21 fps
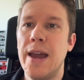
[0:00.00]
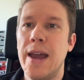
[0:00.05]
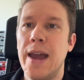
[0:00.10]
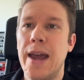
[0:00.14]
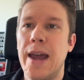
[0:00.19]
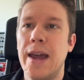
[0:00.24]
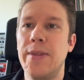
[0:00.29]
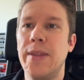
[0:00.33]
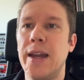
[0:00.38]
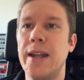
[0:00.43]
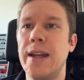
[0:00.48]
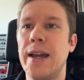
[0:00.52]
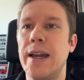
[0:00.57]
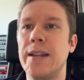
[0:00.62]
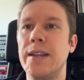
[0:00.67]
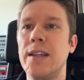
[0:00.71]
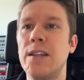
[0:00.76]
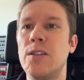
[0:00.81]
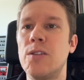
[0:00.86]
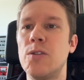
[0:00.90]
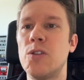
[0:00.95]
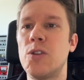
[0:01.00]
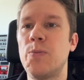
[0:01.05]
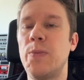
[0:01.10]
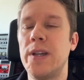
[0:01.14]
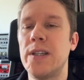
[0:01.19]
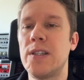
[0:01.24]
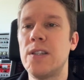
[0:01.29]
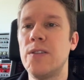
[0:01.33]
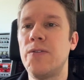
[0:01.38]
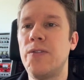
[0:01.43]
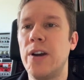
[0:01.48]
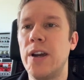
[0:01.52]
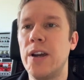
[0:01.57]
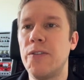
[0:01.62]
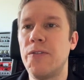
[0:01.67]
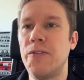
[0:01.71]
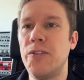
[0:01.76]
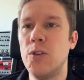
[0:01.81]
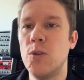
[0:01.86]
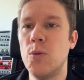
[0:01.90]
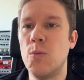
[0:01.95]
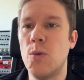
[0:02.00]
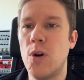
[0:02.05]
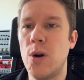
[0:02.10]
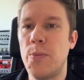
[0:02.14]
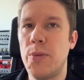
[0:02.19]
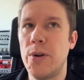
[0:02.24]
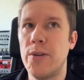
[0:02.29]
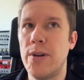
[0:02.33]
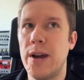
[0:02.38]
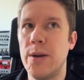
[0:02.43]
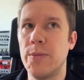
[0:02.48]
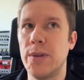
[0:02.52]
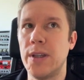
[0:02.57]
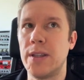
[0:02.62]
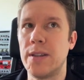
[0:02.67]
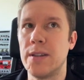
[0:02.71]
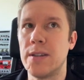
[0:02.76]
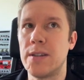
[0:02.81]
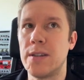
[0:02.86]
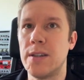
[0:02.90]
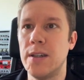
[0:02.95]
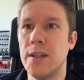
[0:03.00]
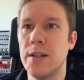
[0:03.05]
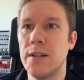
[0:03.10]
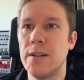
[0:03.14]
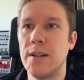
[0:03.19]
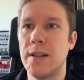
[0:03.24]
And then I need to specify a few more parameters here,